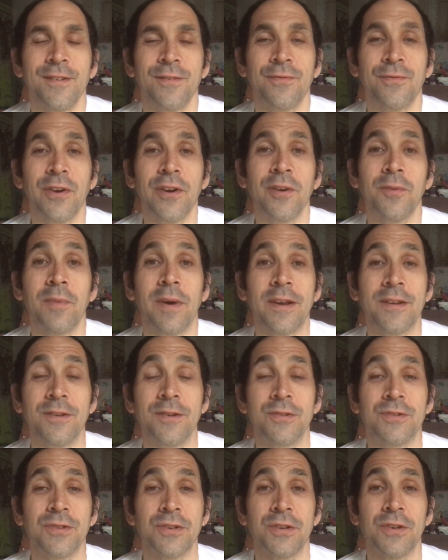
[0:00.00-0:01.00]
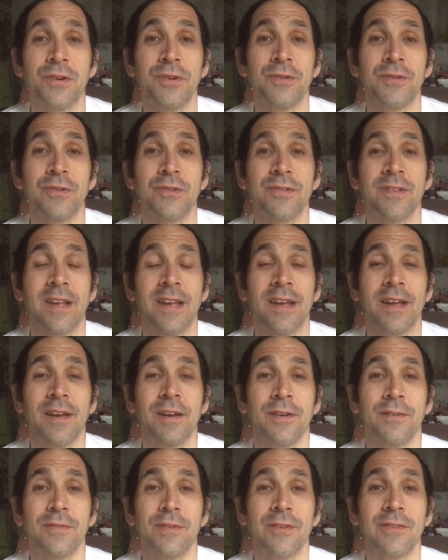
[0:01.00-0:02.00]
A friend of mine years ago used to
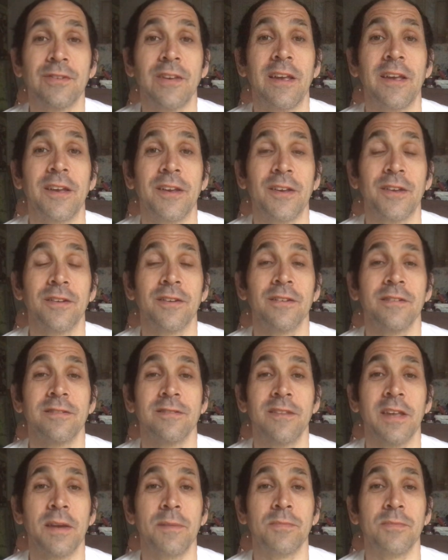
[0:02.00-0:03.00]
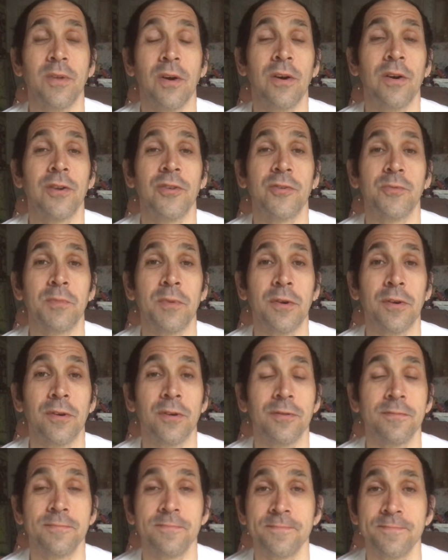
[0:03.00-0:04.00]
have a saying taped on his
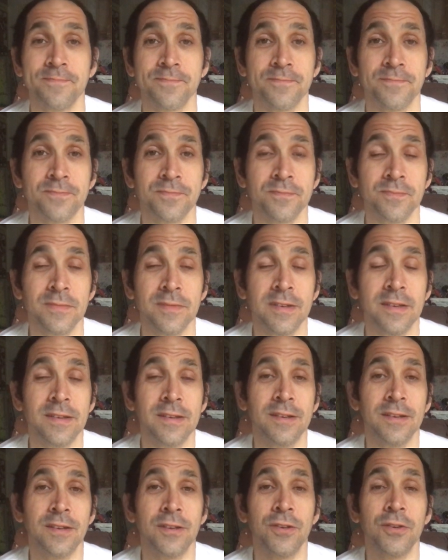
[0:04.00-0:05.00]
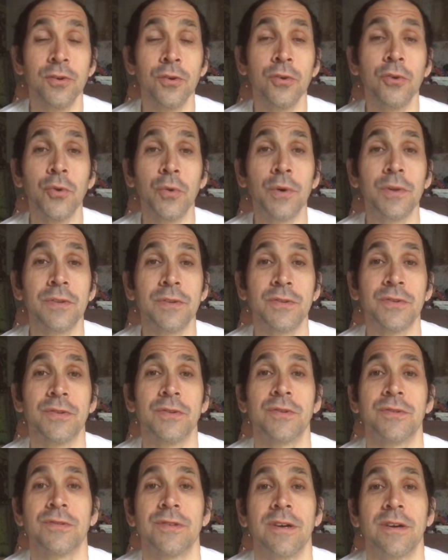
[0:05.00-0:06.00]
mirror You're doing this
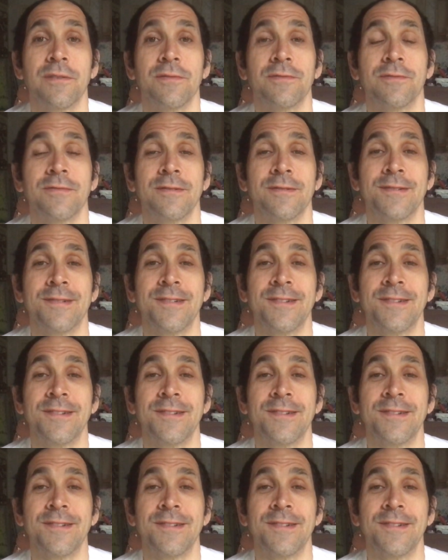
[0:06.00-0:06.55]
to yourself.